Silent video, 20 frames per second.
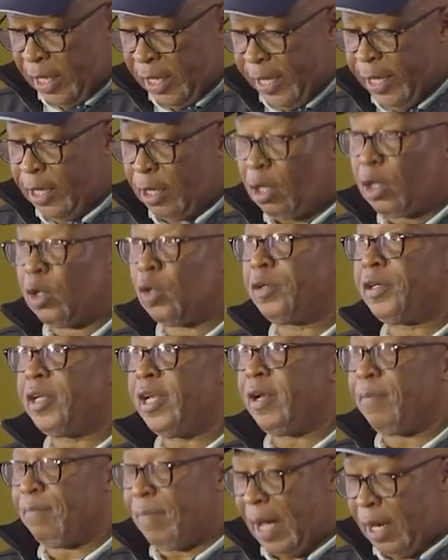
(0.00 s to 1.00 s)

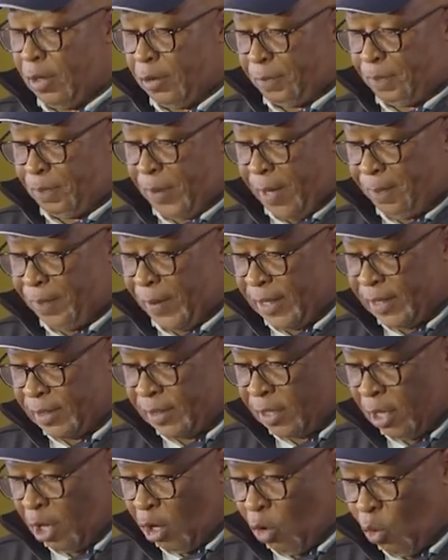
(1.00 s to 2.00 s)
including ballot
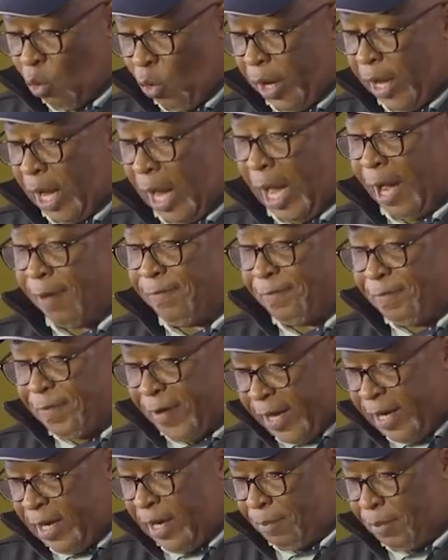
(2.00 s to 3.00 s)
papers, were
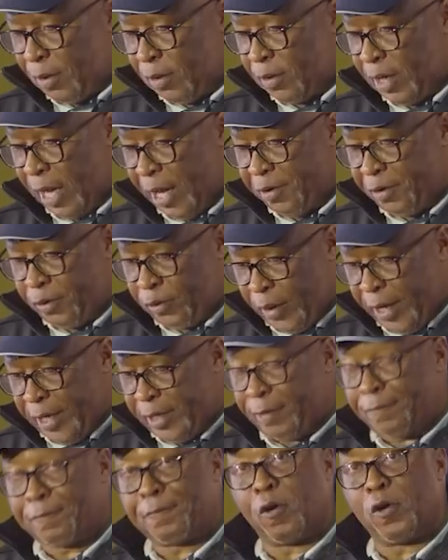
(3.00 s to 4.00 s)
available and
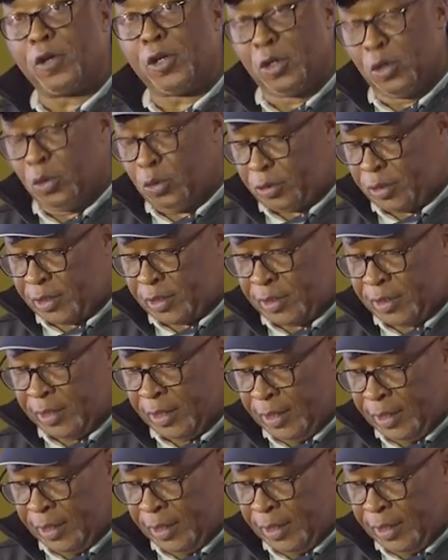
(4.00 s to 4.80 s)
ready for use.